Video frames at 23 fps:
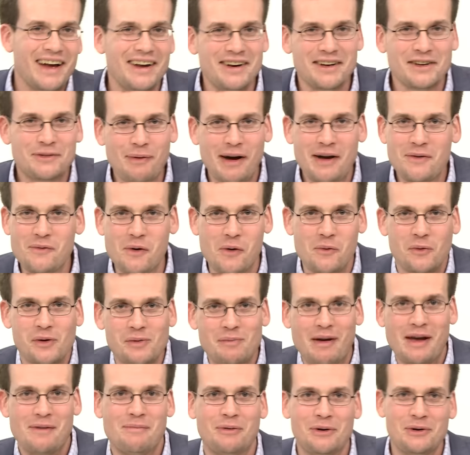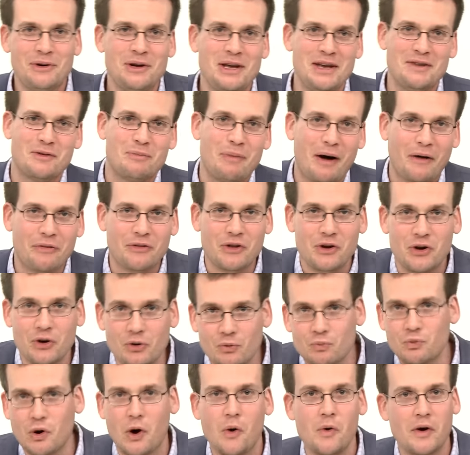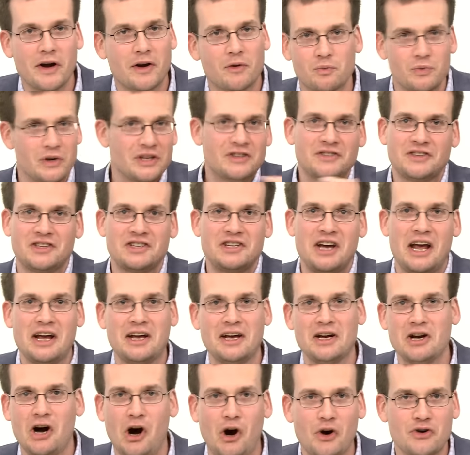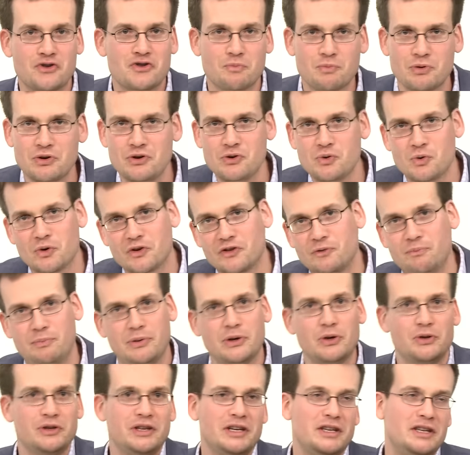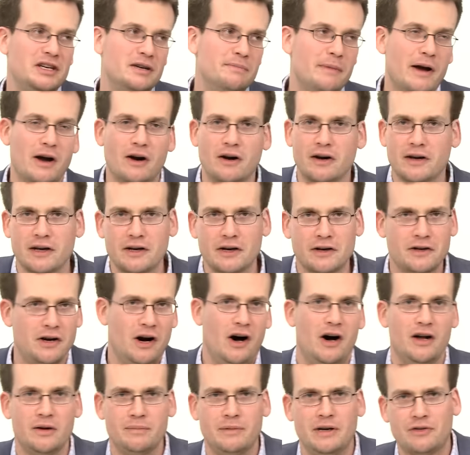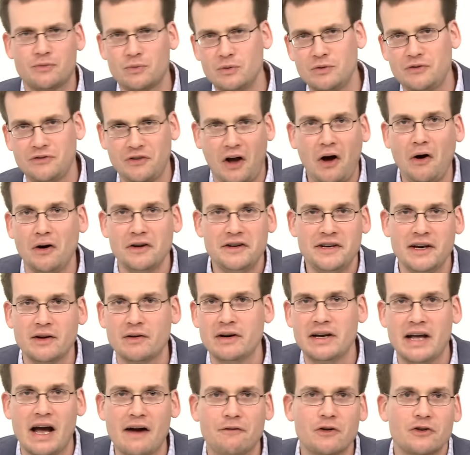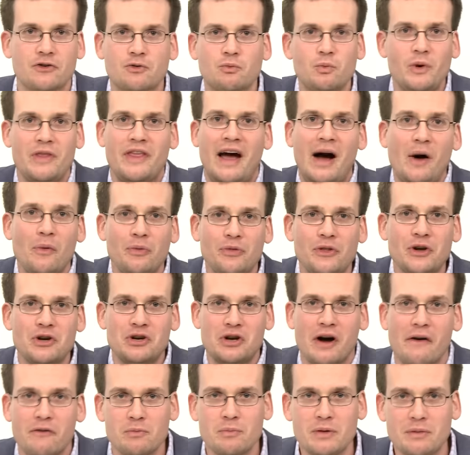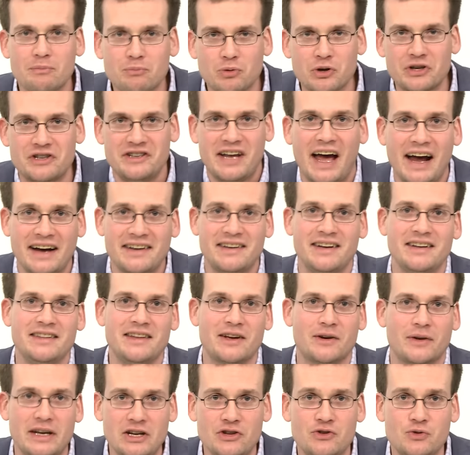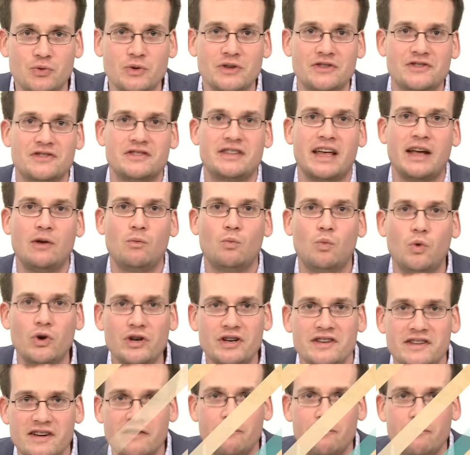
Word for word: And despite what we may believe about the heroic, risk taking entrepreneurs building the American economy through solitary efforts, without the government protecting their interests, they wouldn't